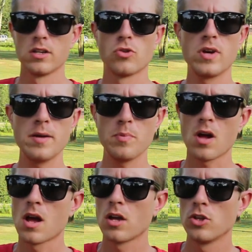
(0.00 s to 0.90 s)
Grip,
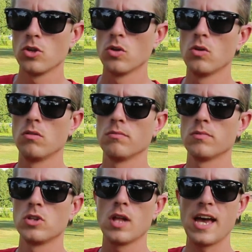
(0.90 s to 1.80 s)
you'll
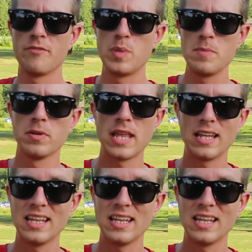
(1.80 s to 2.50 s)
have people that